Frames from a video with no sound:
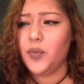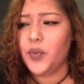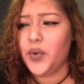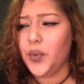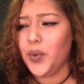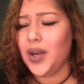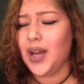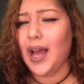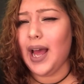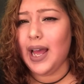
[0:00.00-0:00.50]
we
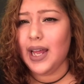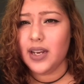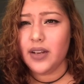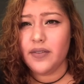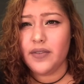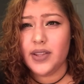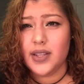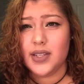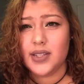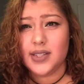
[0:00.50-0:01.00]
were kind
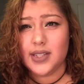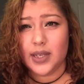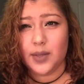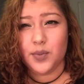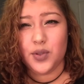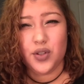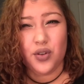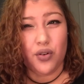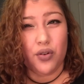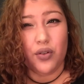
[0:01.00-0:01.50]
of in the same
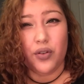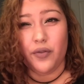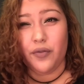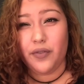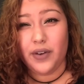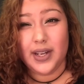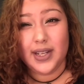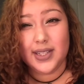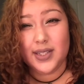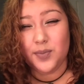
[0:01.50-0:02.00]
circle of
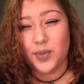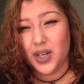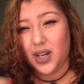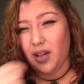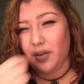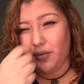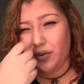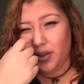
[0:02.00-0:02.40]
friends, but not